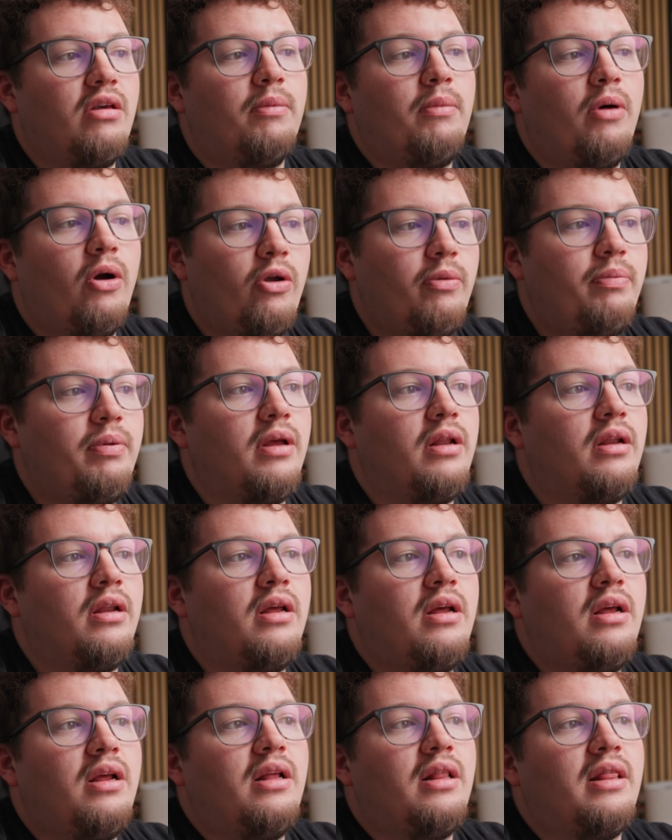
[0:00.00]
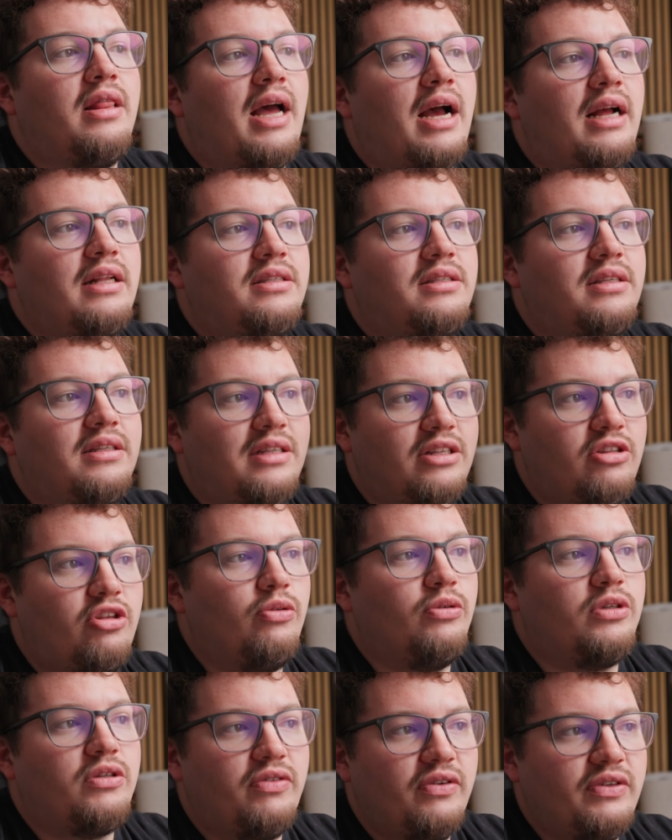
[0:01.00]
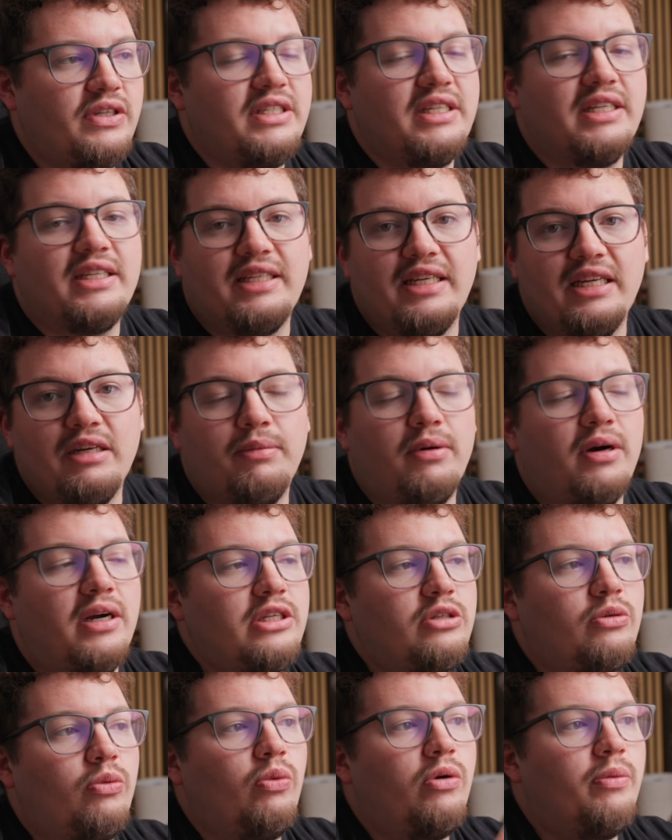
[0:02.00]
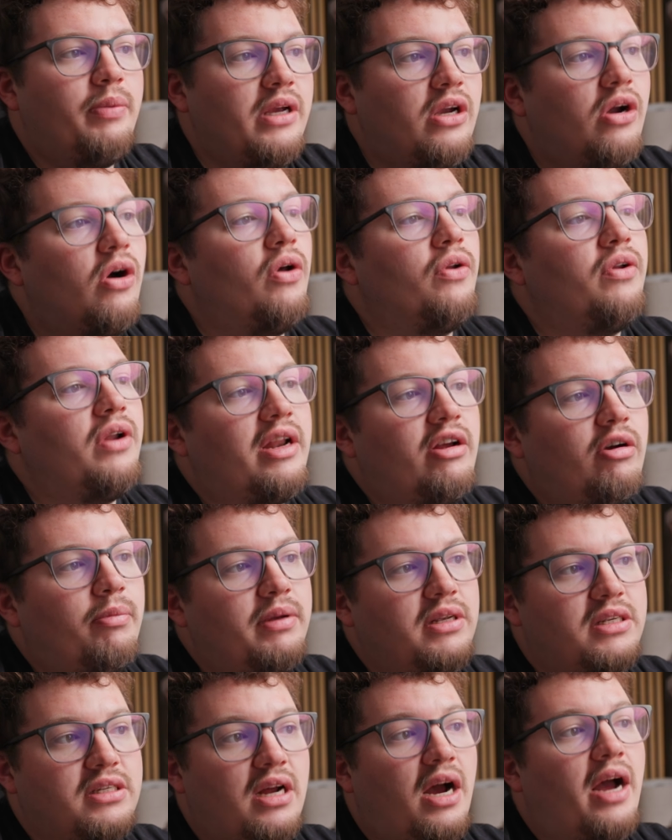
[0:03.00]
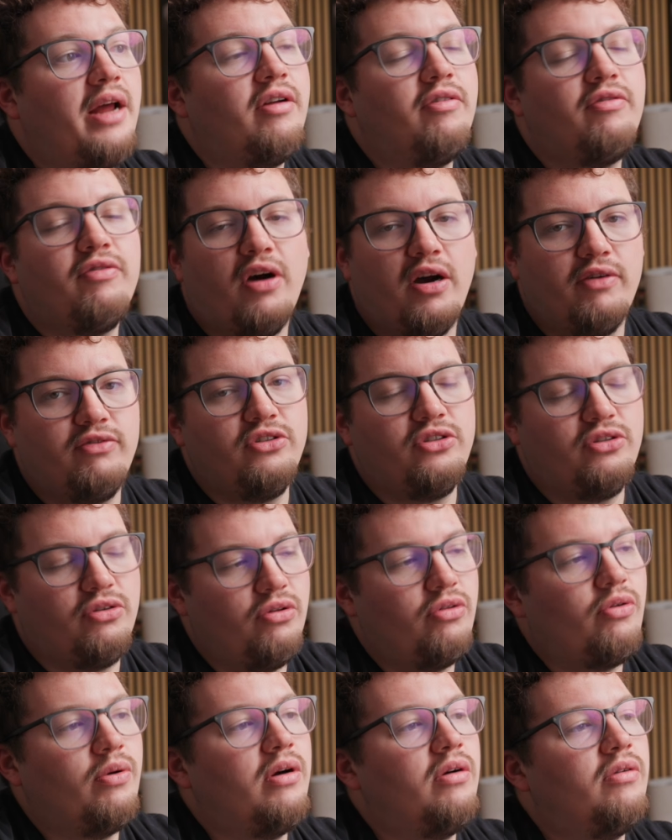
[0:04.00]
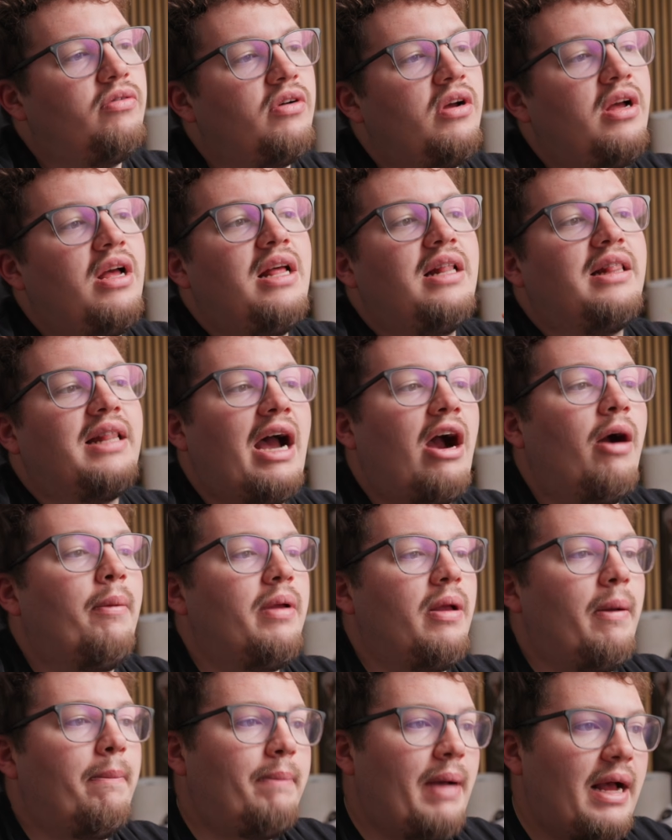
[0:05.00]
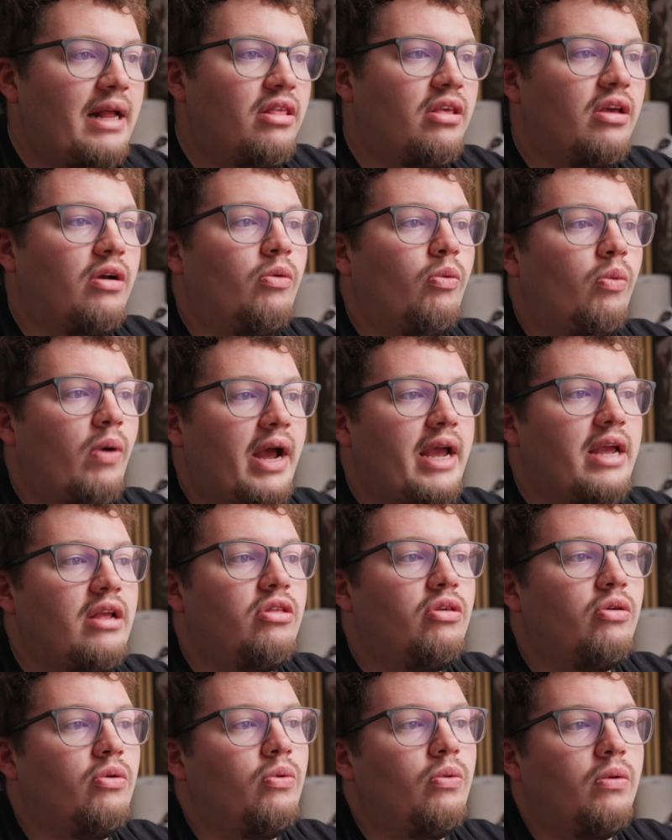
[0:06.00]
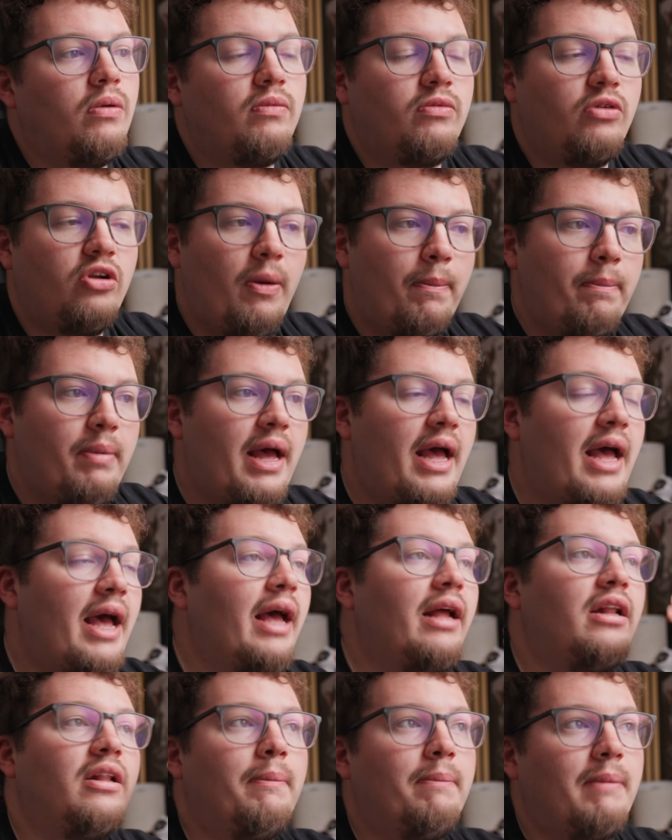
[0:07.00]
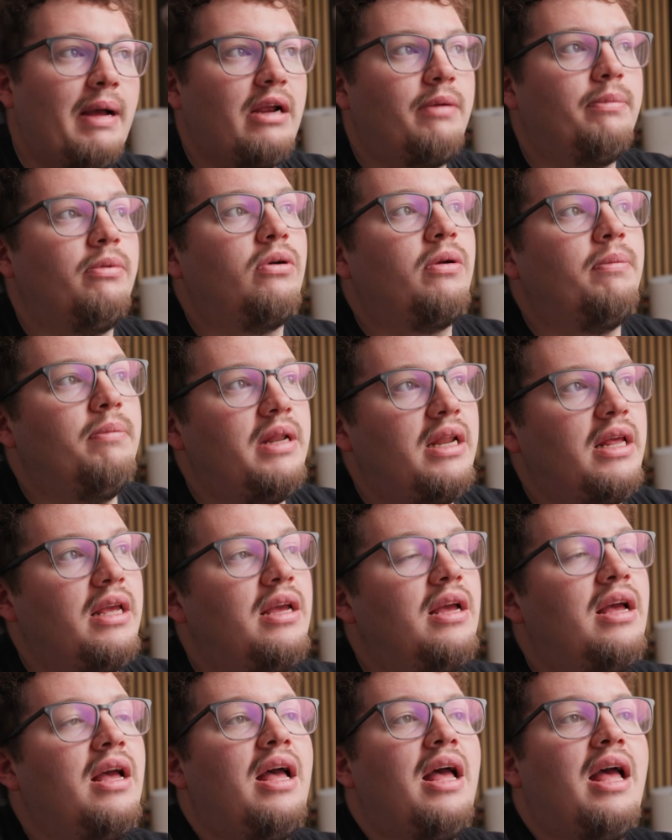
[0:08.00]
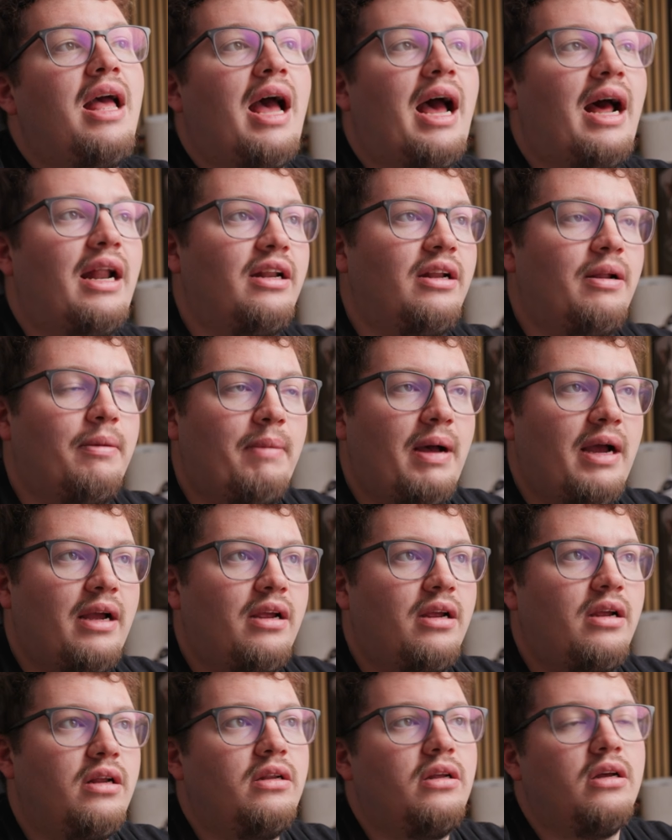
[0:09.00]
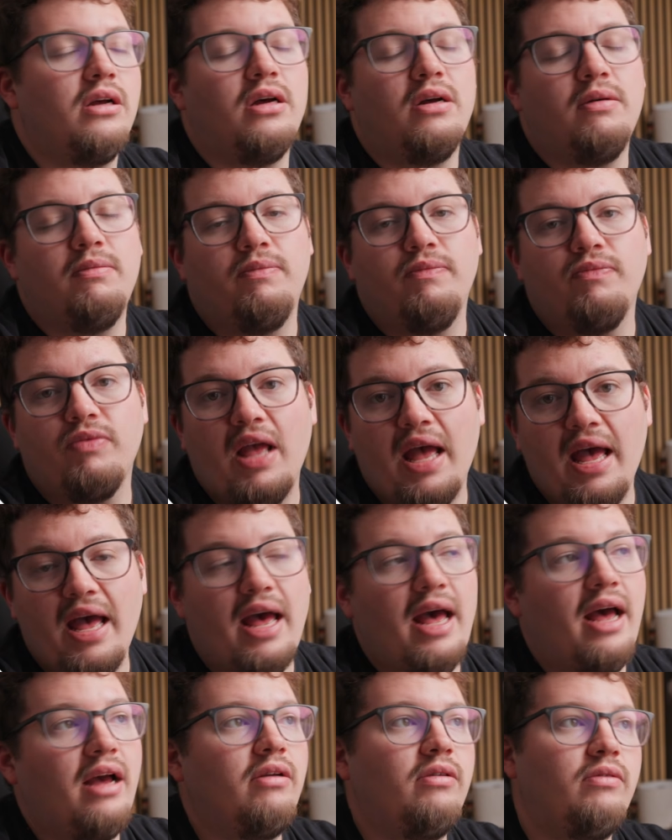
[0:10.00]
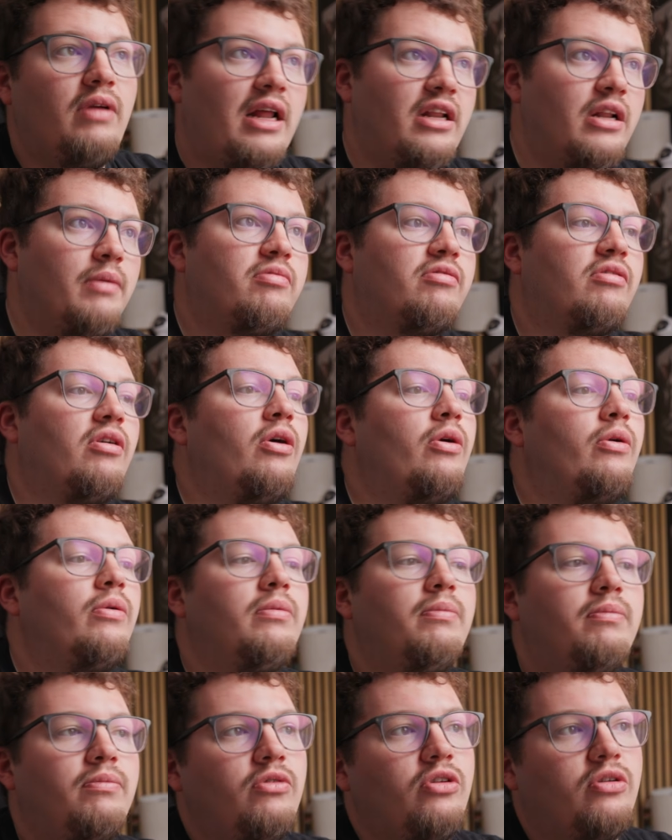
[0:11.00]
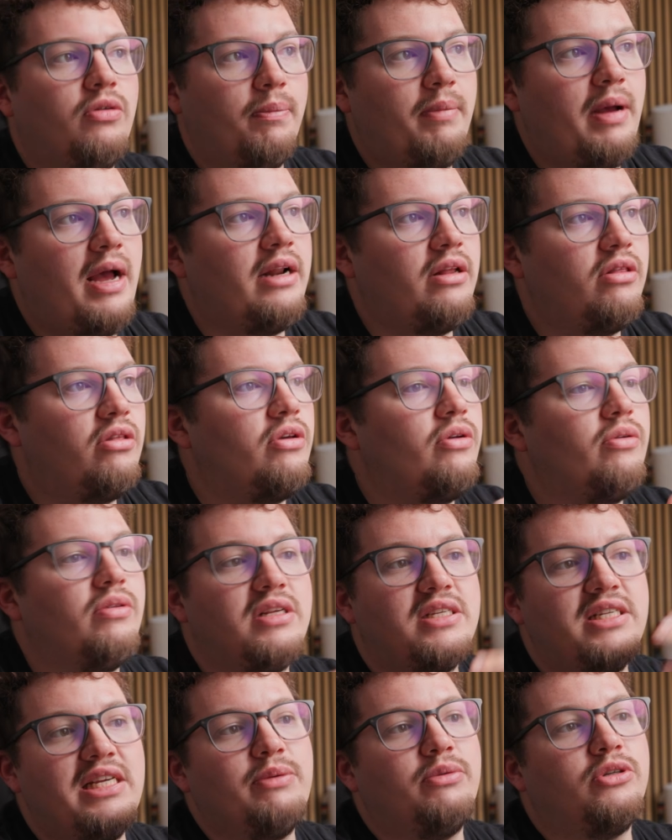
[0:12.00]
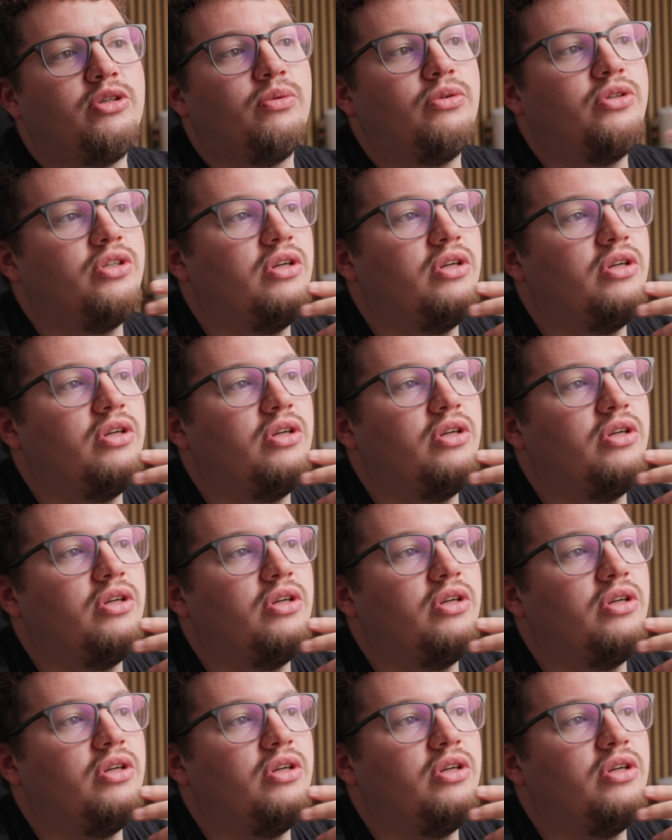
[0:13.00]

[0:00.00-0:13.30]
I'm hoping that the 256GB will be gone and it will be starting at 512. That'll be a better way to compare the MacBook Mini and the Mac Air and the Pro, compare the two to see which one